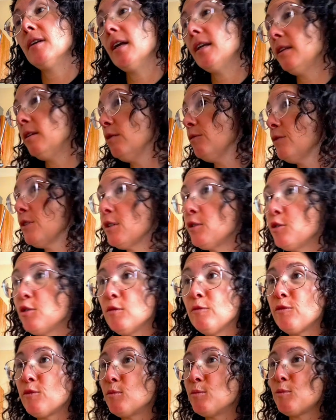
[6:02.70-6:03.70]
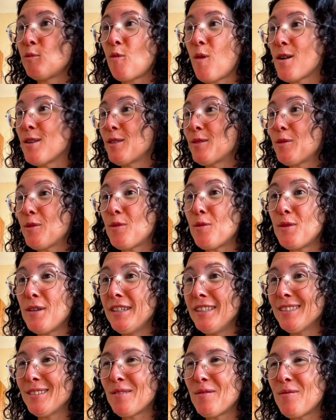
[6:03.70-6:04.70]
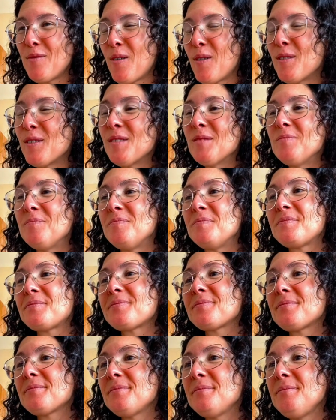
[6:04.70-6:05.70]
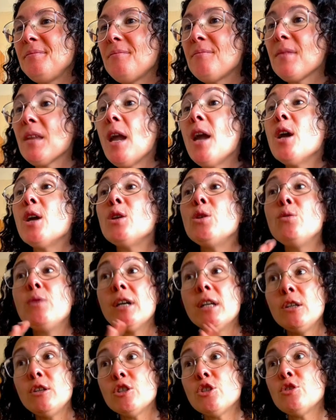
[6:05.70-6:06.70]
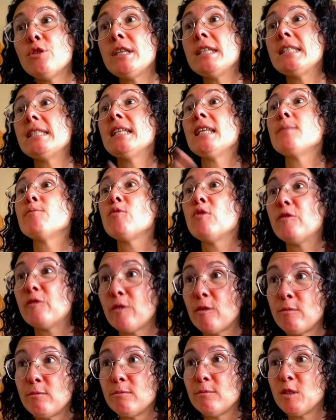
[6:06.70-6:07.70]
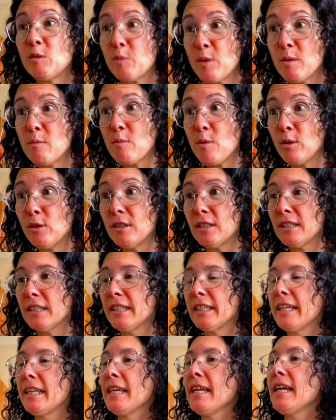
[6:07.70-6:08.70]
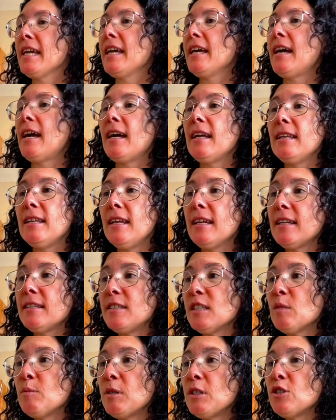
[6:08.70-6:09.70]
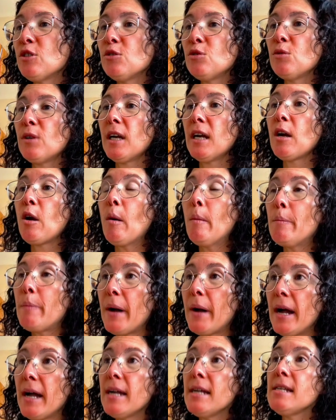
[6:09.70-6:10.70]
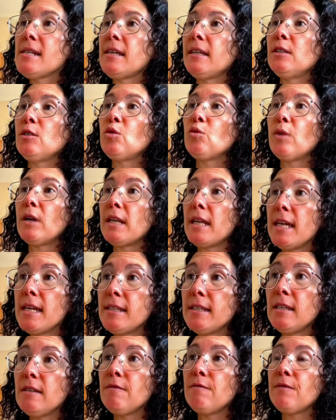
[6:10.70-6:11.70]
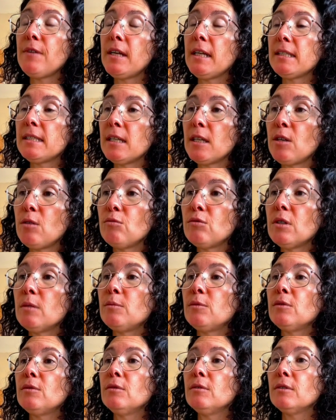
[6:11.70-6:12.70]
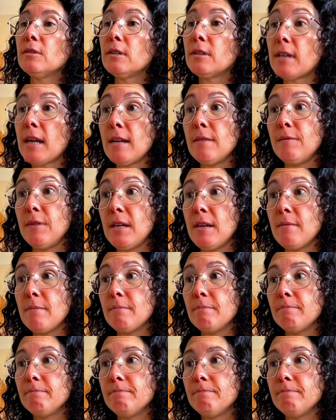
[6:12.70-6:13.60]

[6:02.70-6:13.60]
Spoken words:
Helidon version from 1 to 3 to 4. You can also easily move from Spring Boot. And like I just mentioned, you can compile into a native executable GraalVM.